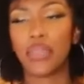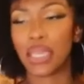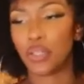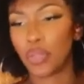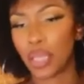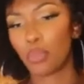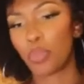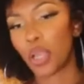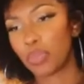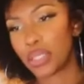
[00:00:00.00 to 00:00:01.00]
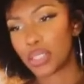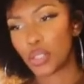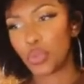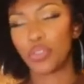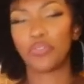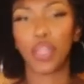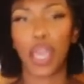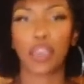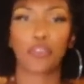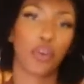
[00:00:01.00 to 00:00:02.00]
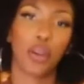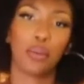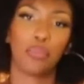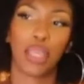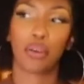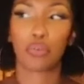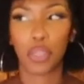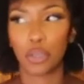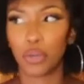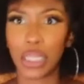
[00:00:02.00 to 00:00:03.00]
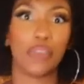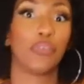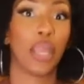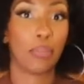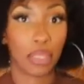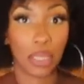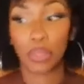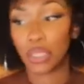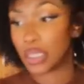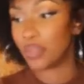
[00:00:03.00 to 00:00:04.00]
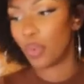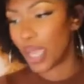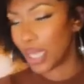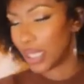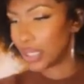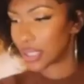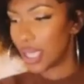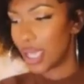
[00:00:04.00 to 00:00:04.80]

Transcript: They do that on purpose to deflect from their real evil and manipulative ways.